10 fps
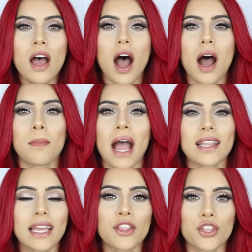I
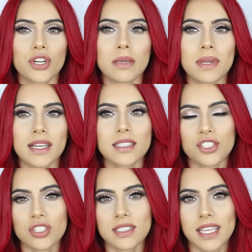like 30 because
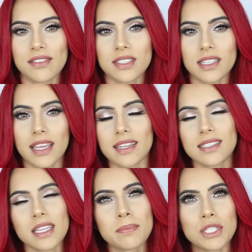it just gives, like,
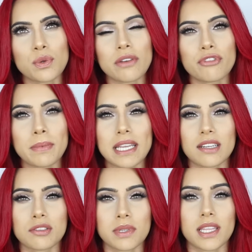it's in between for me. It
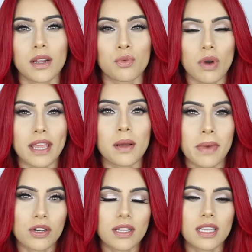gives me the right
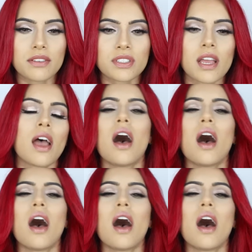amount of lift.